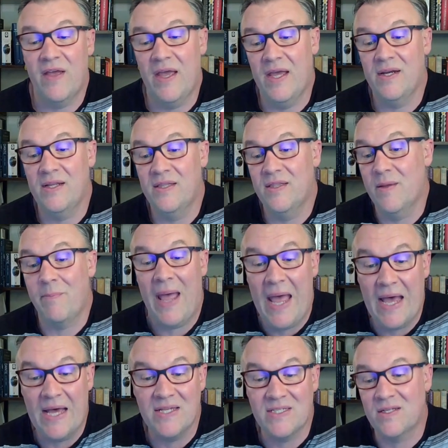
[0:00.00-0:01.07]
And in the
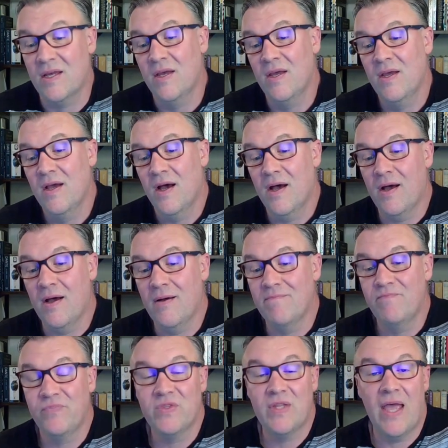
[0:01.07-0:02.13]
past,
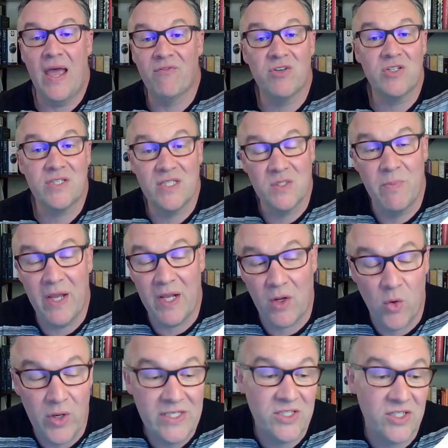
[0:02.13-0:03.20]
ever since
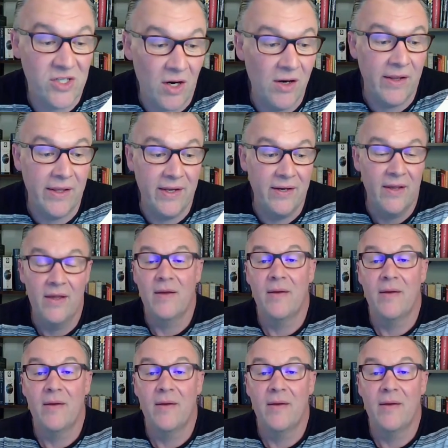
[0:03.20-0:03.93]
Bitcoin started,